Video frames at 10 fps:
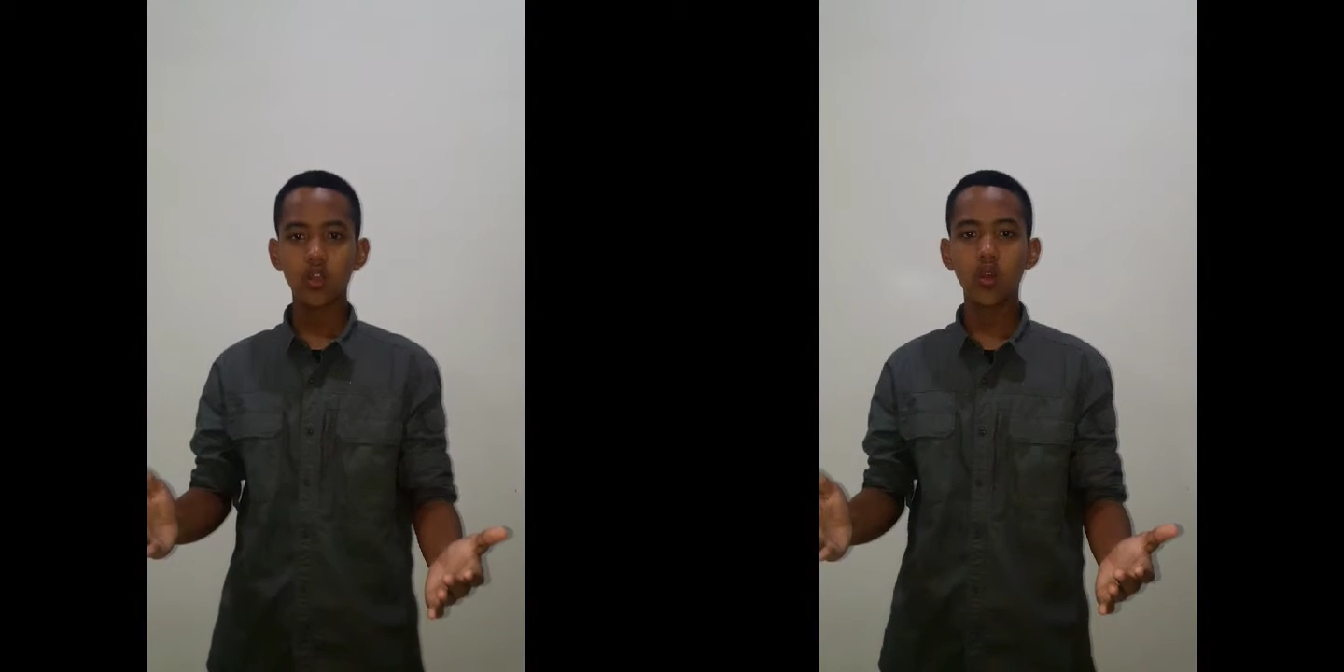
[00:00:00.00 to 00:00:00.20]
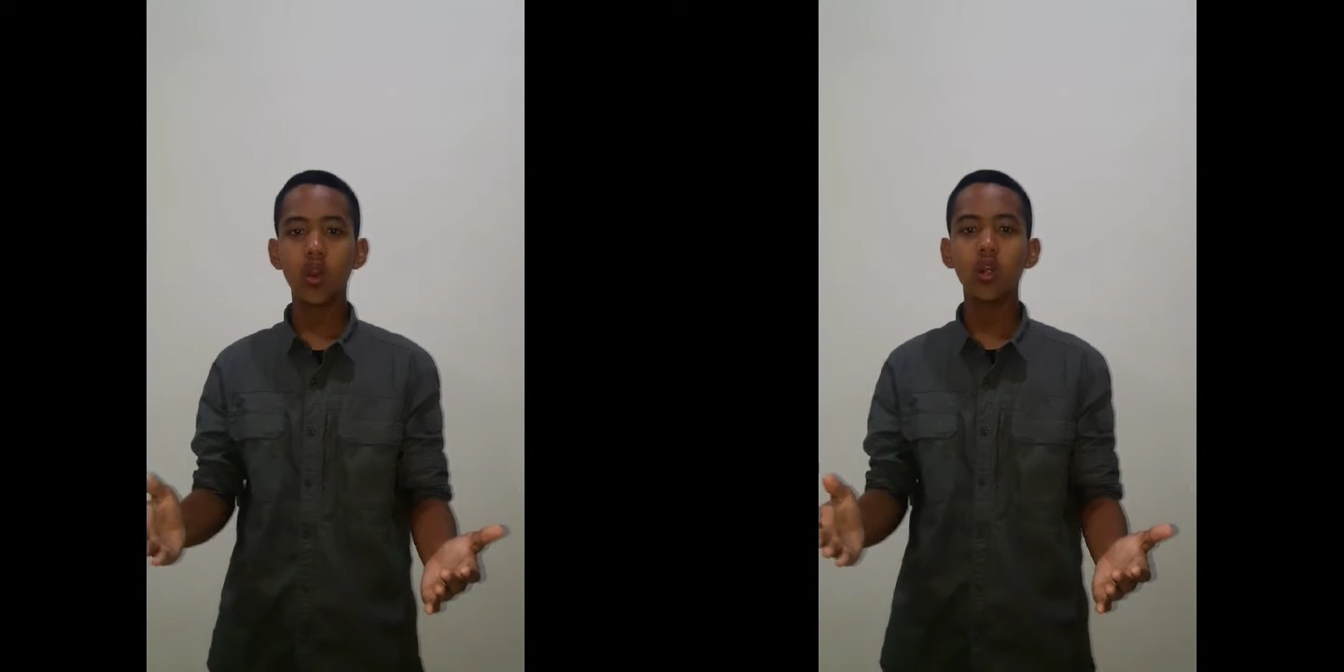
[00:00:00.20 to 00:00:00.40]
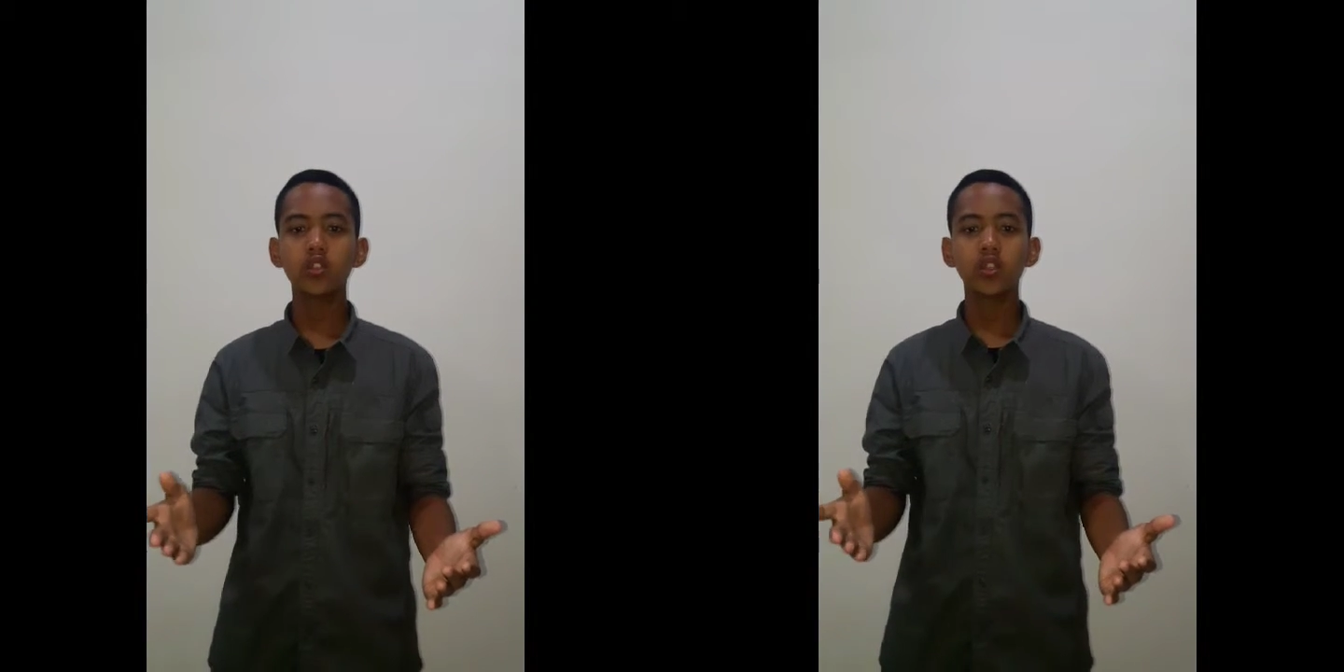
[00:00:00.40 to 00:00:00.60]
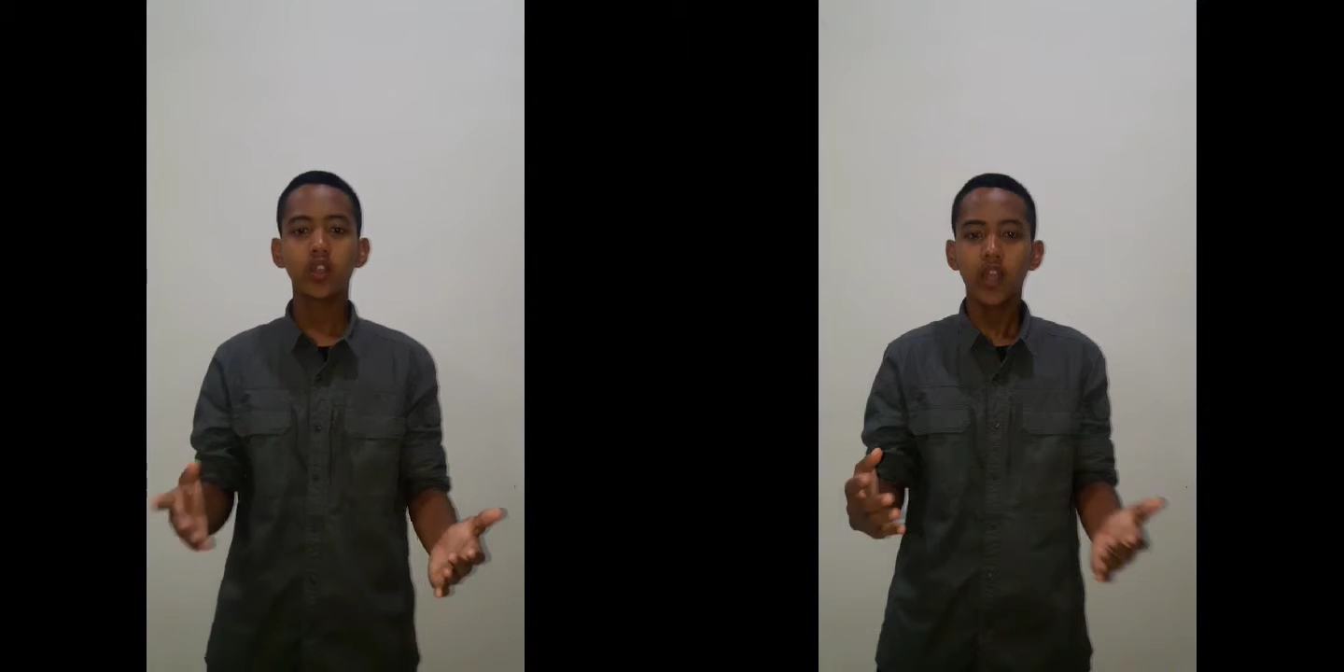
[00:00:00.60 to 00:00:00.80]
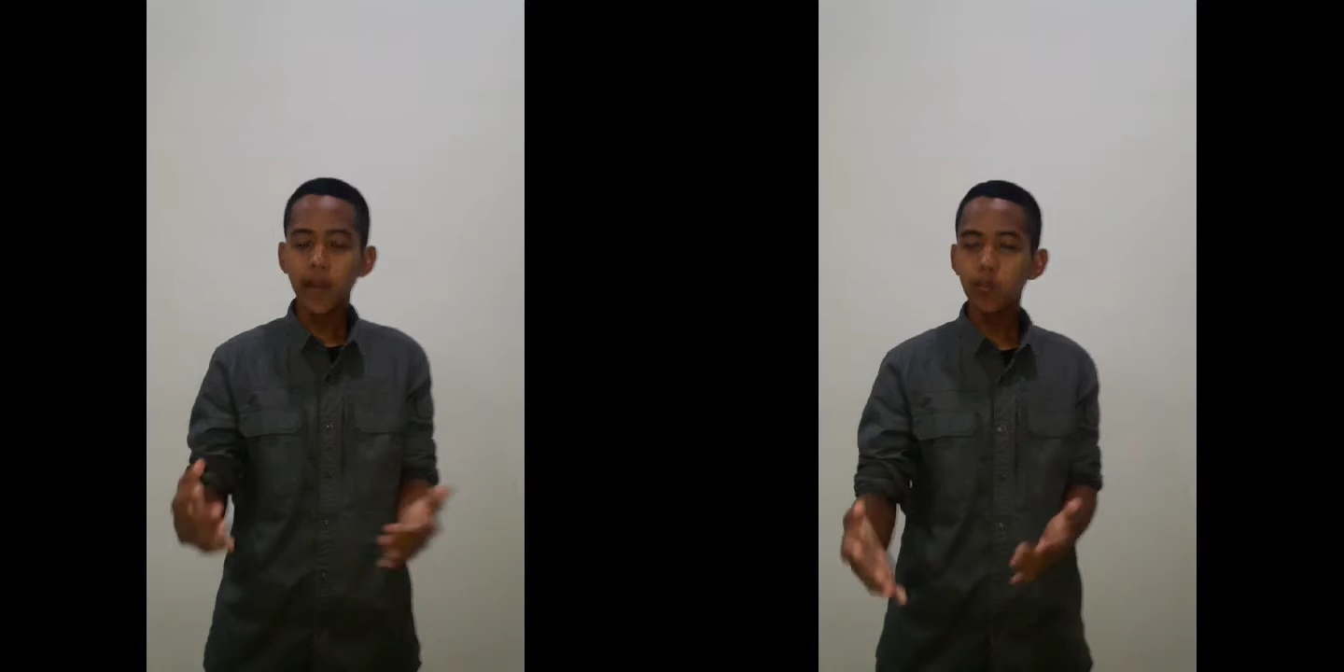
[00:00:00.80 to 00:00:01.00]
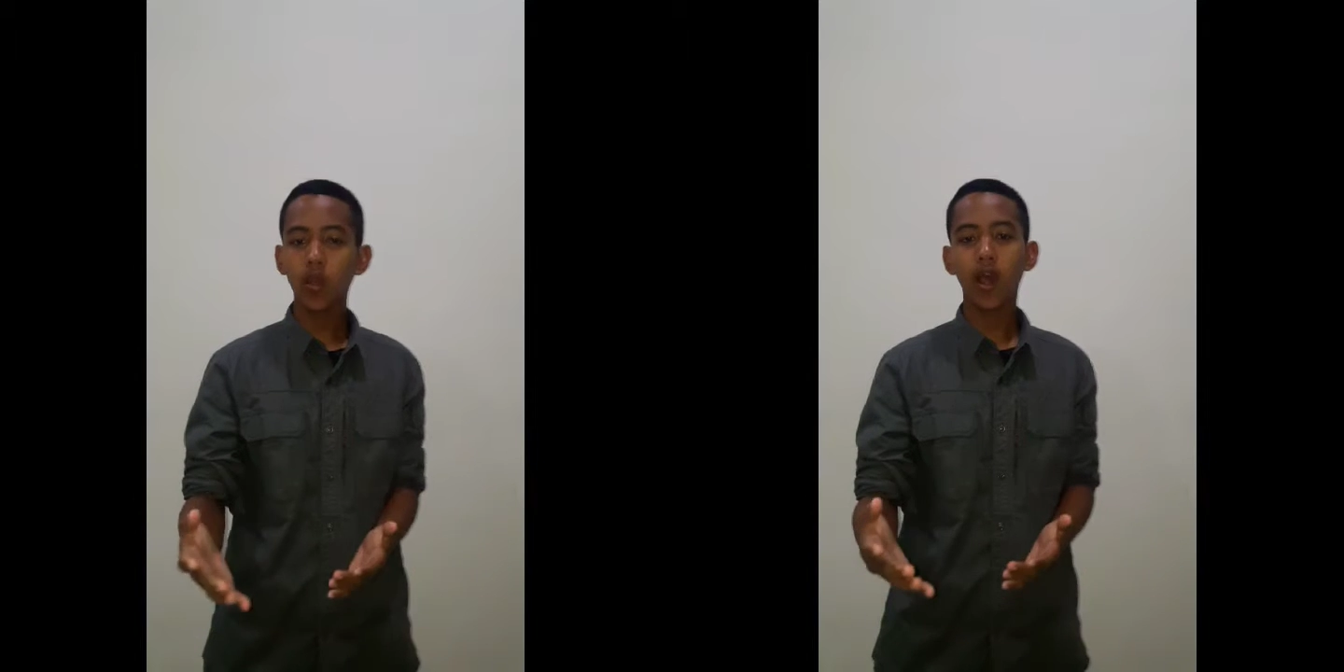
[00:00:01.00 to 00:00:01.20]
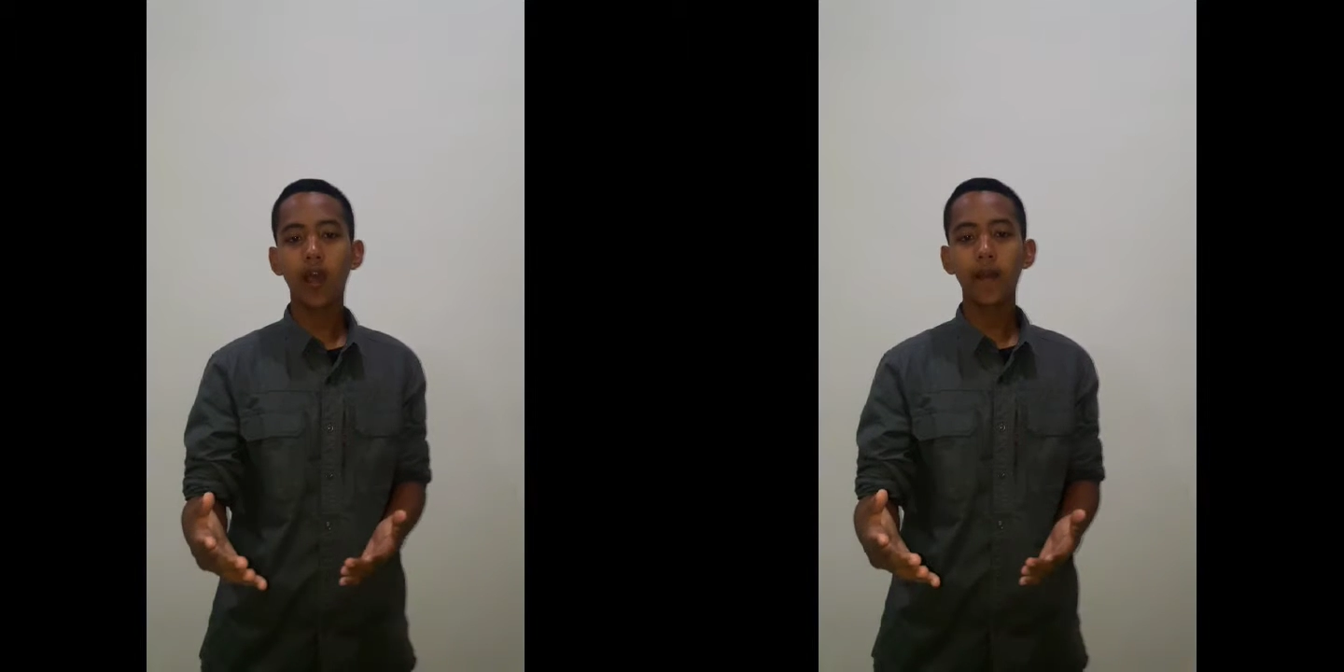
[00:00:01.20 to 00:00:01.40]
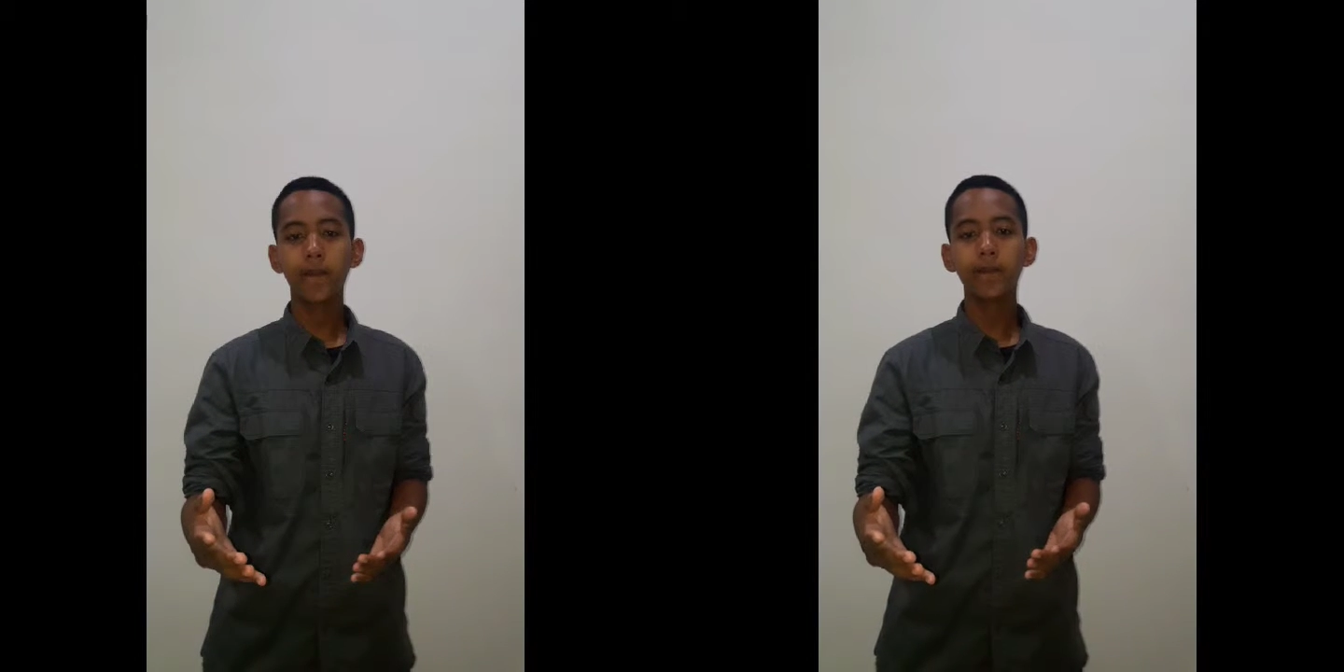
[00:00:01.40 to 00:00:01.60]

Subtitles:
called nebula.